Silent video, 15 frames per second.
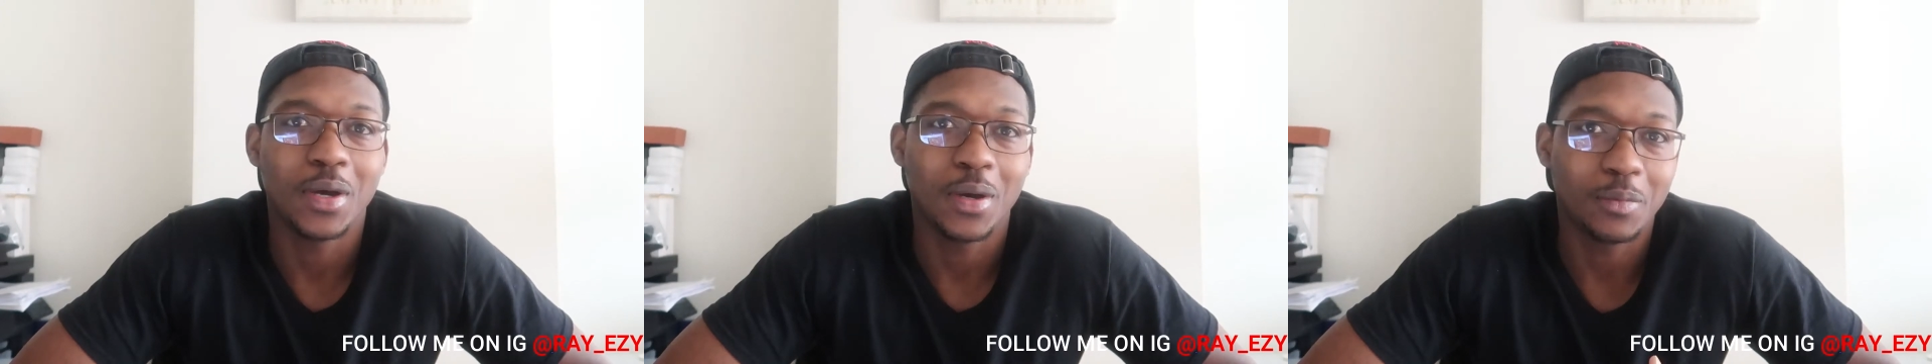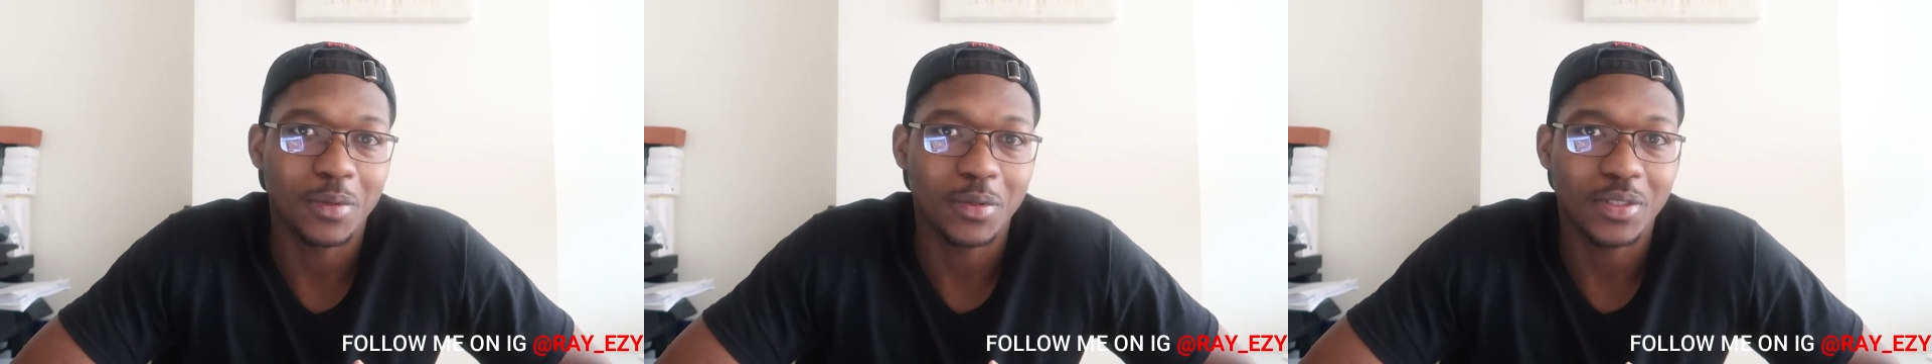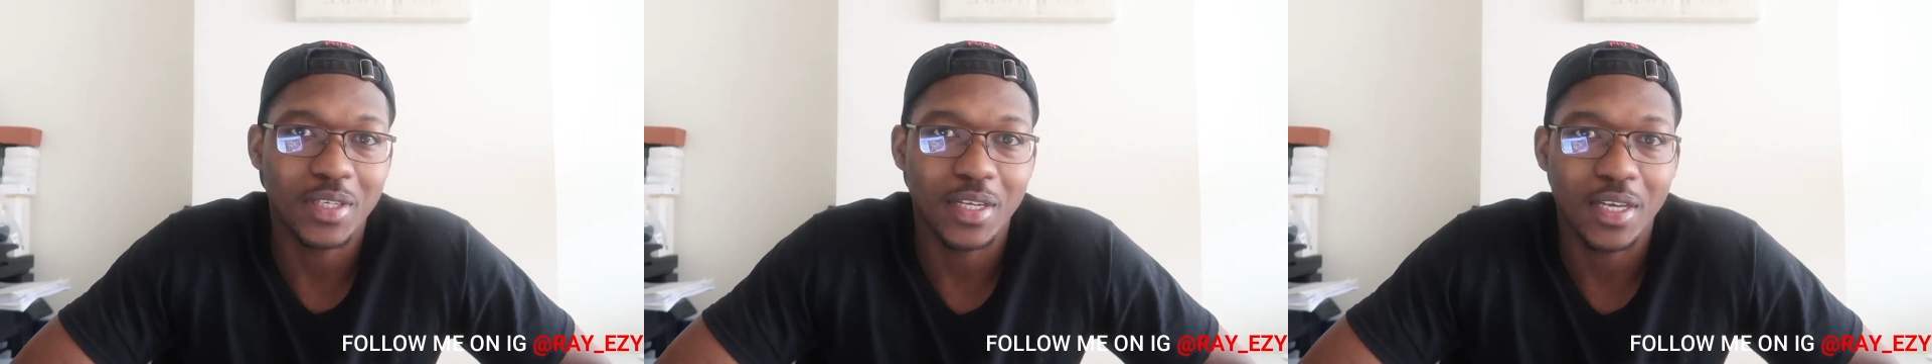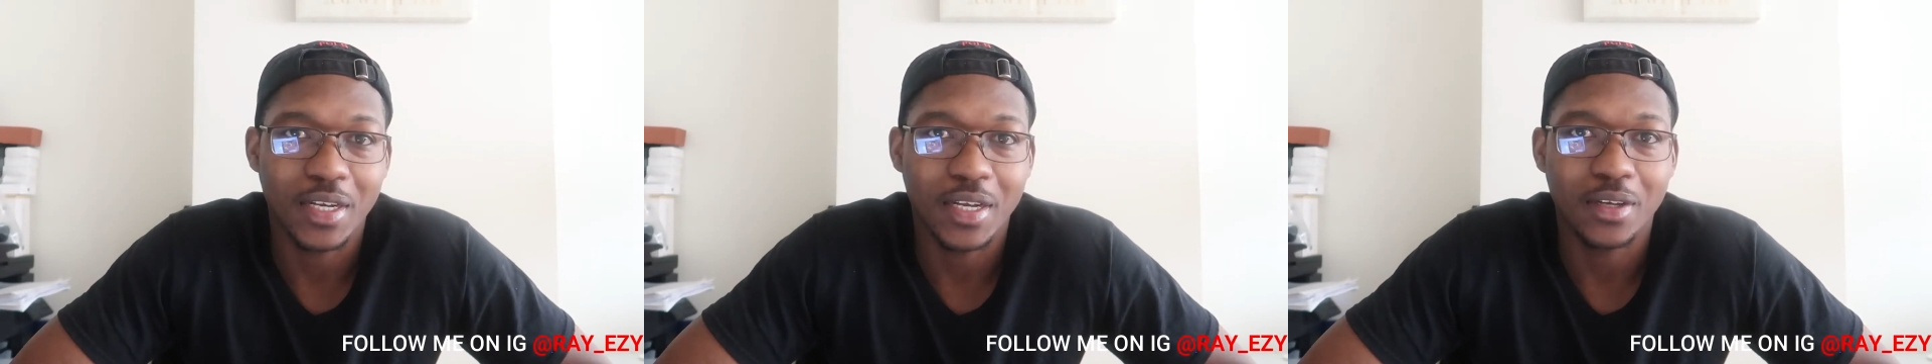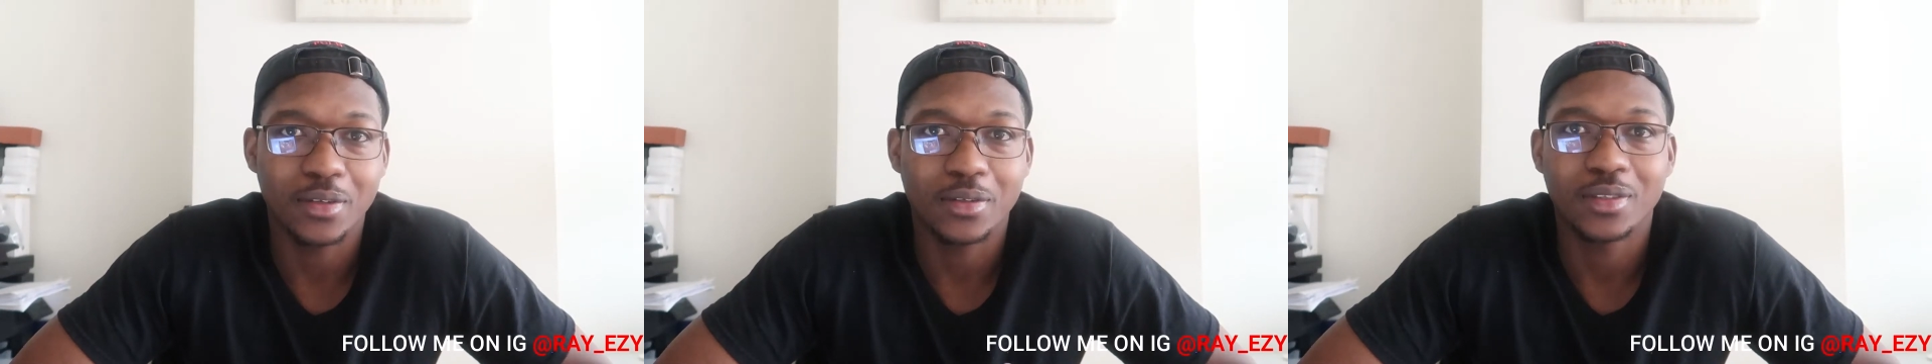I'm gonna go check
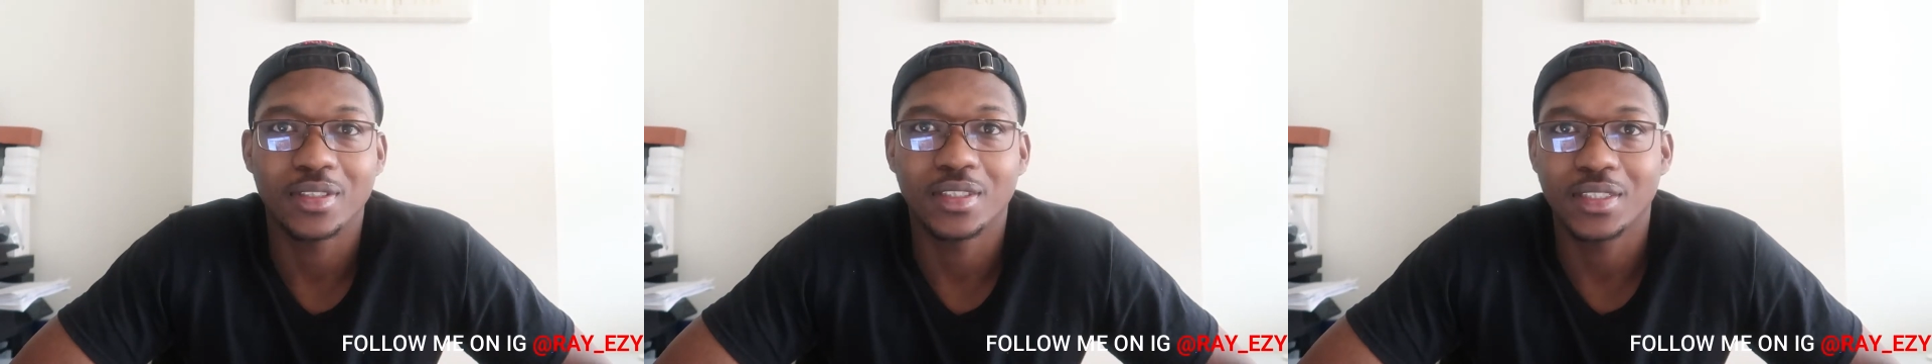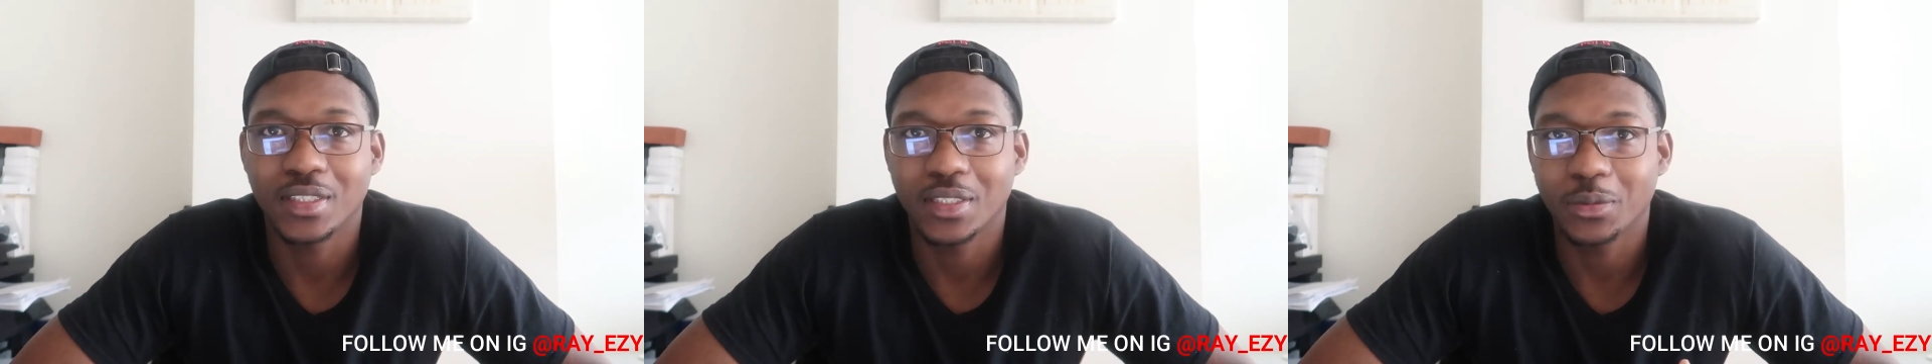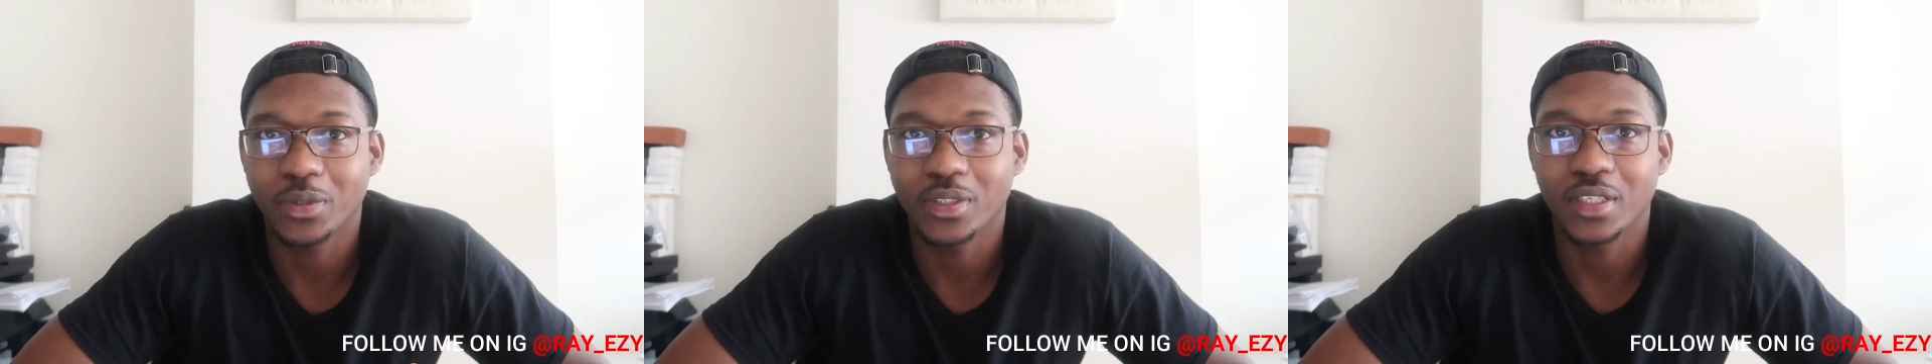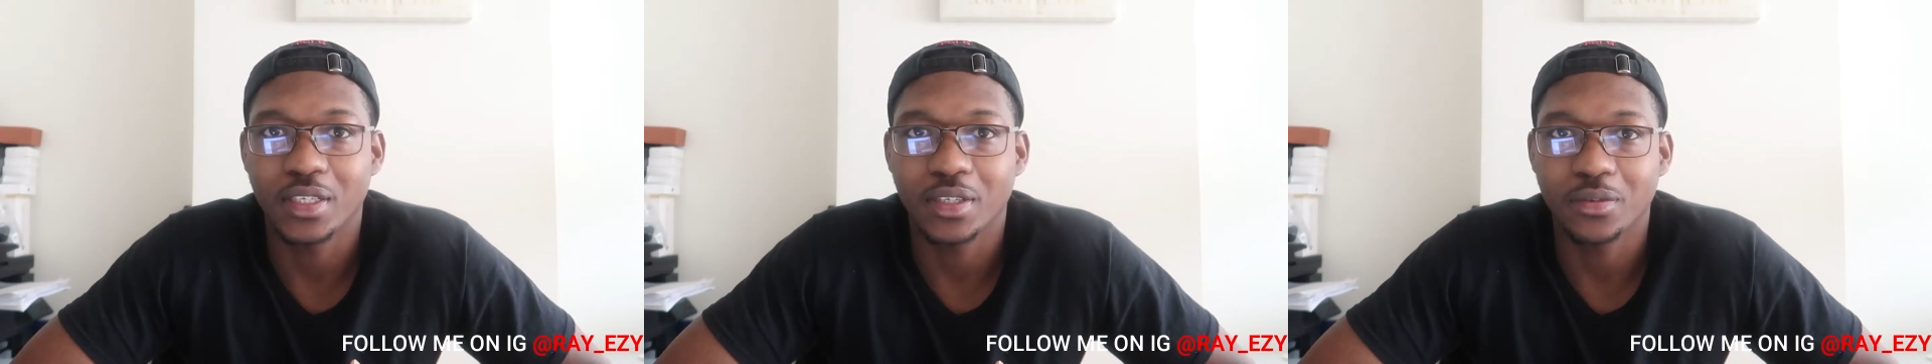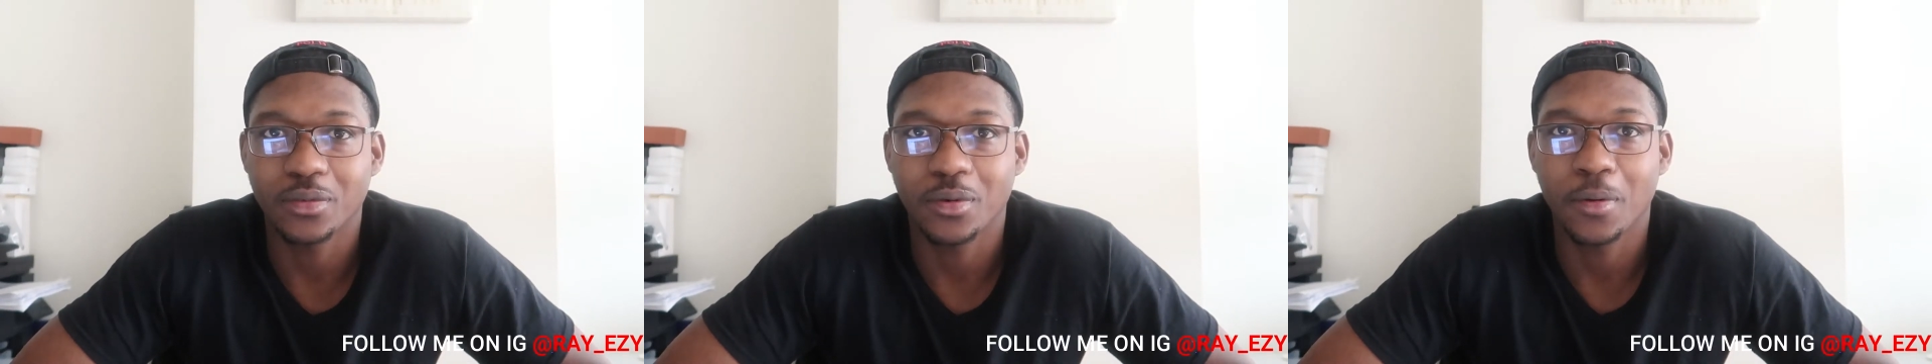it out and see what it's
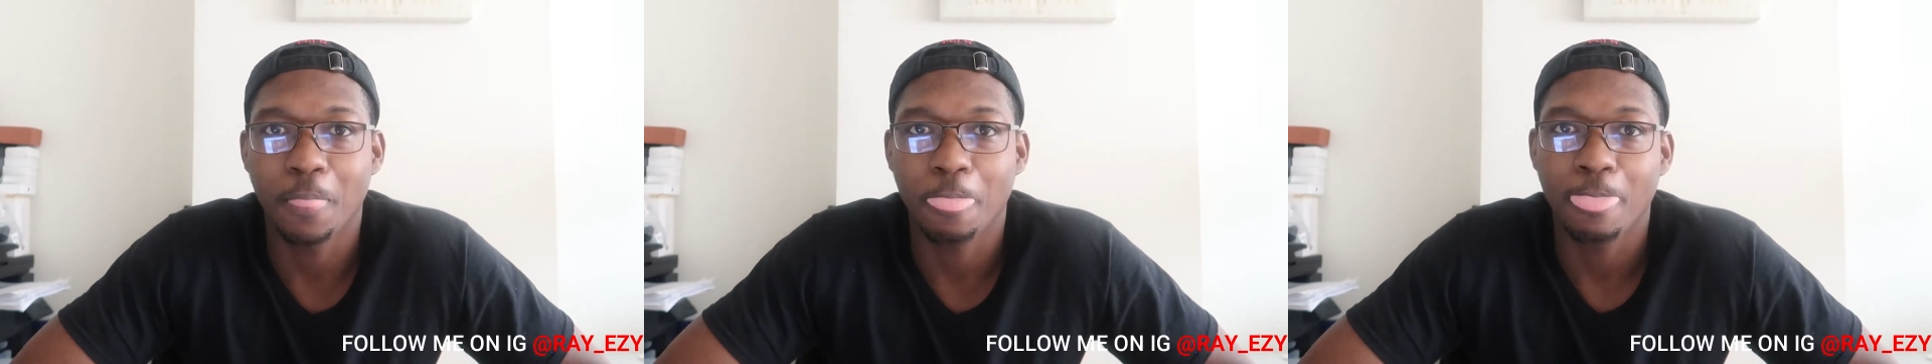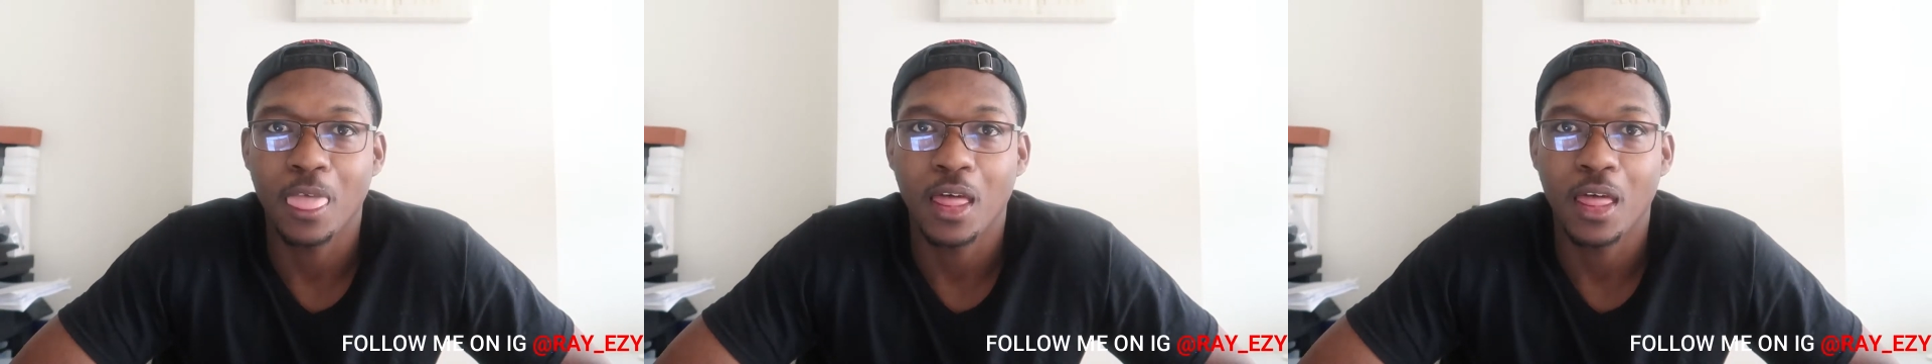here for.